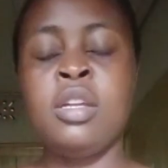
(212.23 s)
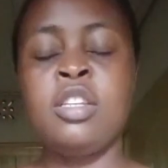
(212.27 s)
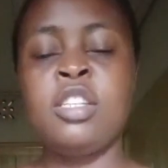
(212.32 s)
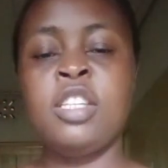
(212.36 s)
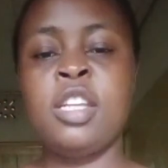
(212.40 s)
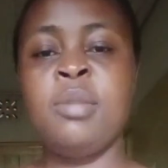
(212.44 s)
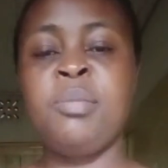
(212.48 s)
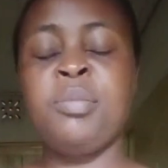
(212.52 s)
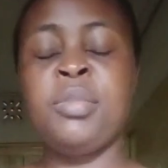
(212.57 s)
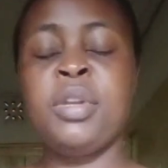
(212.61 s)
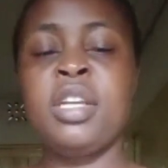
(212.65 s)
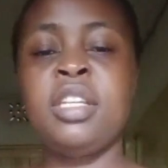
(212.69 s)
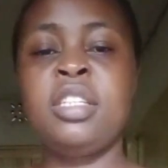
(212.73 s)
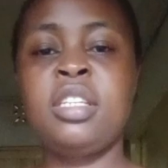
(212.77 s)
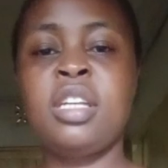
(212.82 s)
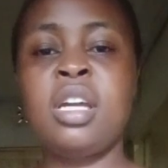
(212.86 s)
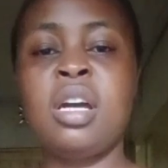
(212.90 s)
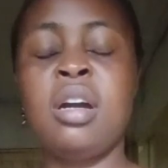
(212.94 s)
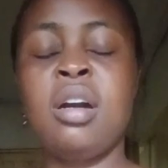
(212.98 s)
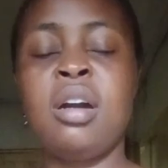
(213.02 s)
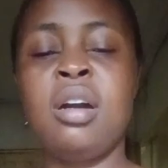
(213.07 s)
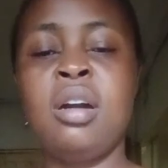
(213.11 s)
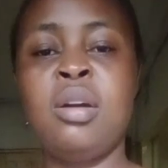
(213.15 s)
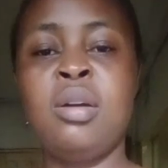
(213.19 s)

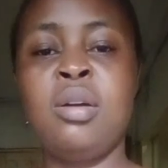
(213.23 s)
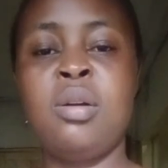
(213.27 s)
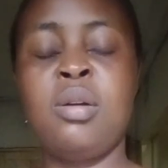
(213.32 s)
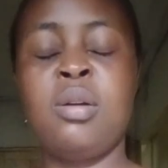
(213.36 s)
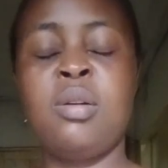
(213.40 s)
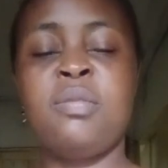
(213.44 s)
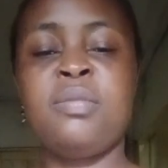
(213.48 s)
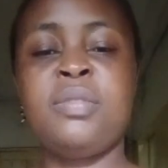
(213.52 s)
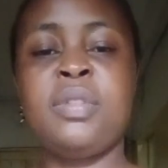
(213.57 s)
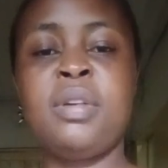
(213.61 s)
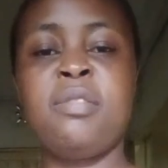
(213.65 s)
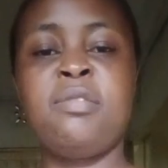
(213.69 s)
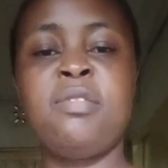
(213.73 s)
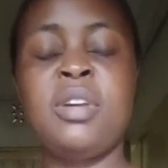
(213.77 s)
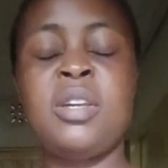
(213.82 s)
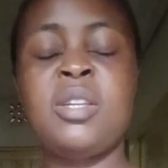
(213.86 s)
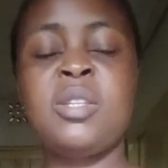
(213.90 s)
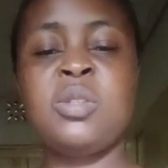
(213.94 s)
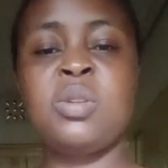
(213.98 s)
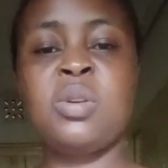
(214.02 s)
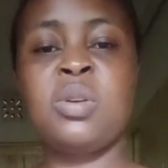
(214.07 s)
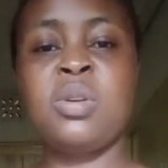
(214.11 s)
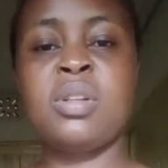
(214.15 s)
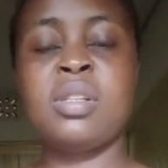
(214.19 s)
Temperature of the
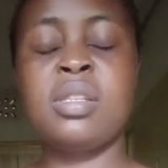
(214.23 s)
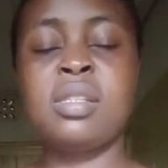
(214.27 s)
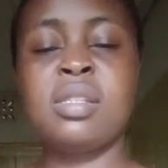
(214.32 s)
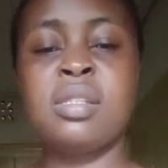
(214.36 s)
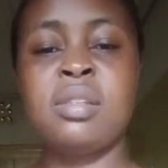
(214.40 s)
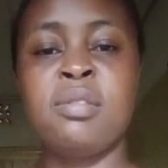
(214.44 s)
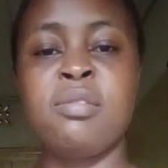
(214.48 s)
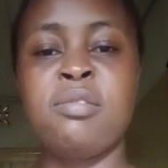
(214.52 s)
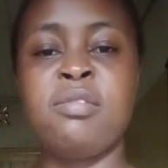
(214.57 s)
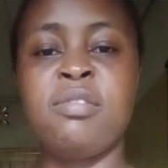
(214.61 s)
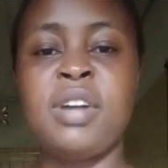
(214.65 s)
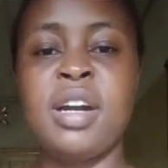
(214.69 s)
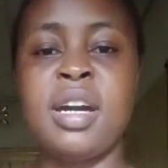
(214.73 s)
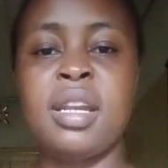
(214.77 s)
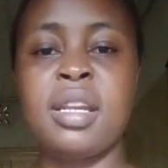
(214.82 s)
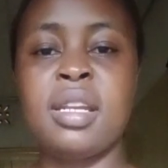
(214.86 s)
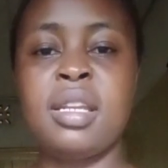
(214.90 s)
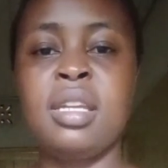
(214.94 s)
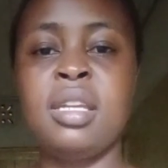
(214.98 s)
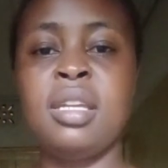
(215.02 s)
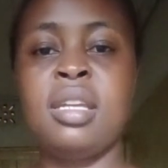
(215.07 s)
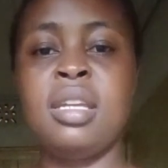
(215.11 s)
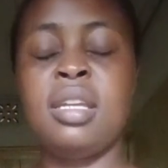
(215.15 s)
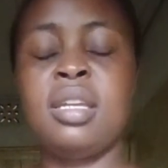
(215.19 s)
vessels
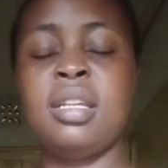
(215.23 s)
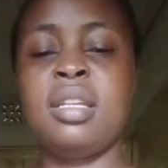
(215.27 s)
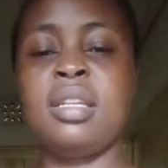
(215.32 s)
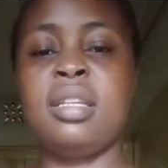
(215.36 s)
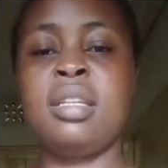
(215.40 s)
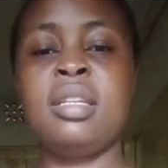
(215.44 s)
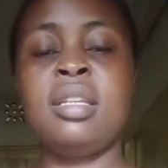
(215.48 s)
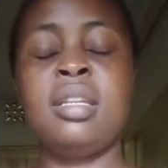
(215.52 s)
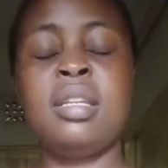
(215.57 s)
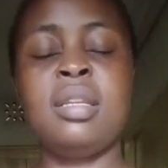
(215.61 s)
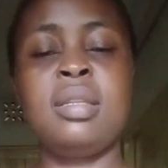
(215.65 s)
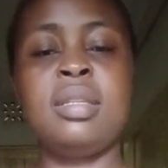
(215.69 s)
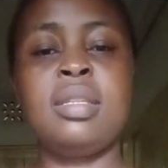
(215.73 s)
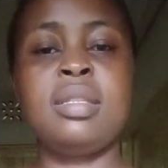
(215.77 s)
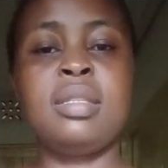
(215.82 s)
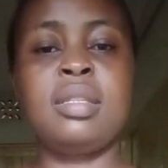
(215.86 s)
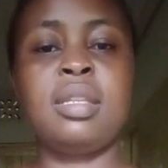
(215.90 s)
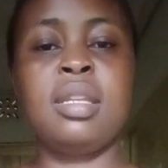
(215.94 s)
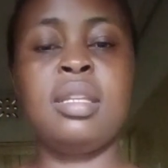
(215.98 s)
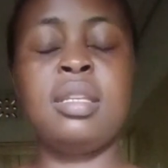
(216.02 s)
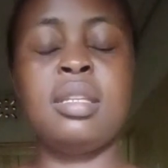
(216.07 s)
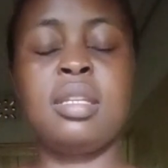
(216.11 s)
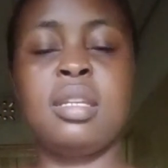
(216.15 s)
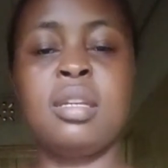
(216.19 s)
vary in
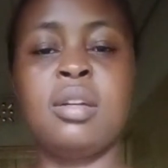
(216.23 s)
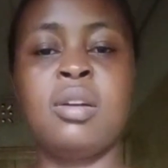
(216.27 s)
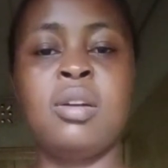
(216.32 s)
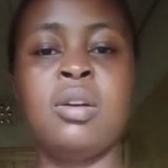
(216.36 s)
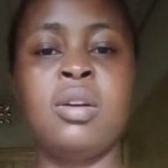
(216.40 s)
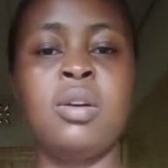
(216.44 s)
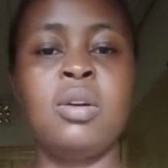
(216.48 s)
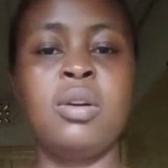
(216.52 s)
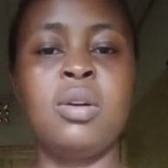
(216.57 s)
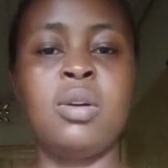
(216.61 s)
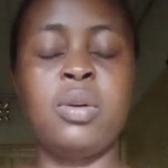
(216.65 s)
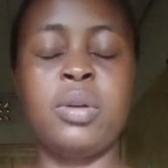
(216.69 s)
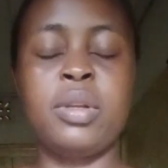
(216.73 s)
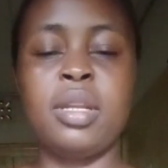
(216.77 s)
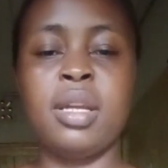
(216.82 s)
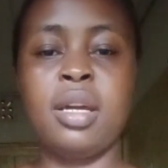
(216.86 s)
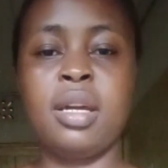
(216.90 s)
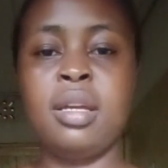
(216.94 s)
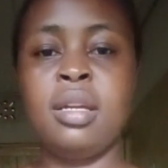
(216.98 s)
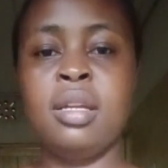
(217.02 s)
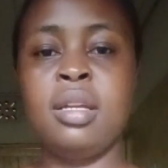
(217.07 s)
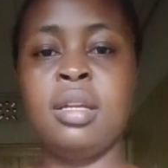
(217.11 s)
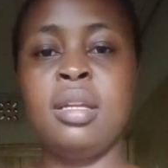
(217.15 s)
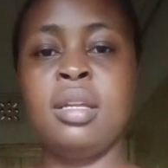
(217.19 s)
descending
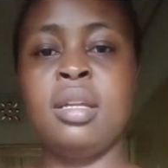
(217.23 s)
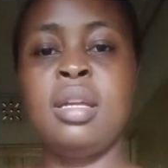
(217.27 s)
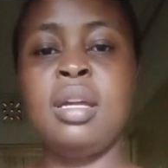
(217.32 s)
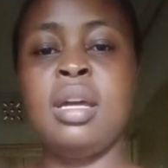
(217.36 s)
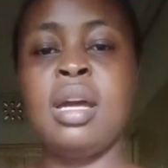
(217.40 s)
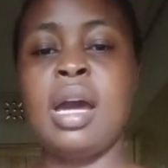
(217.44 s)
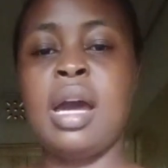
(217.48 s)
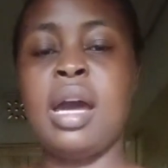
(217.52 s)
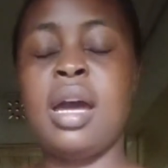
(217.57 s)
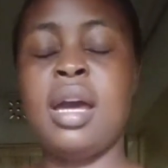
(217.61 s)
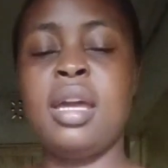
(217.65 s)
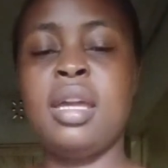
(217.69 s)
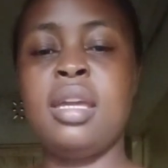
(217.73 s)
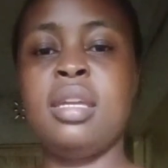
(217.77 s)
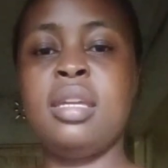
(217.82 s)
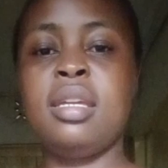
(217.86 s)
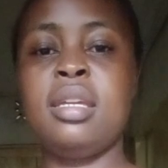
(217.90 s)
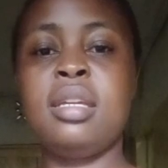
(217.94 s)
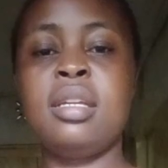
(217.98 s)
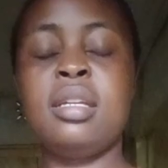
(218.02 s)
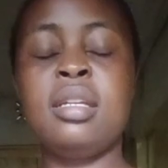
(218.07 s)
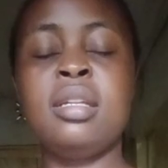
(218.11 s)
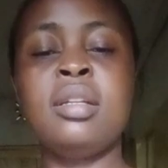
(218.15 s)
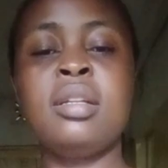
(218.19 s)
order,
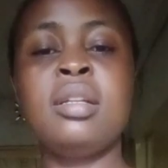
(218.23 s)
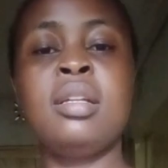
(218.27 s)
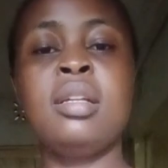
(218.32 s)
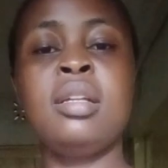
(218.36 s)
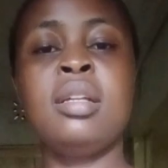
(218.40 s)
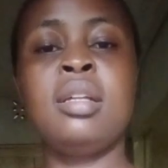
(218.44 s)
i.e.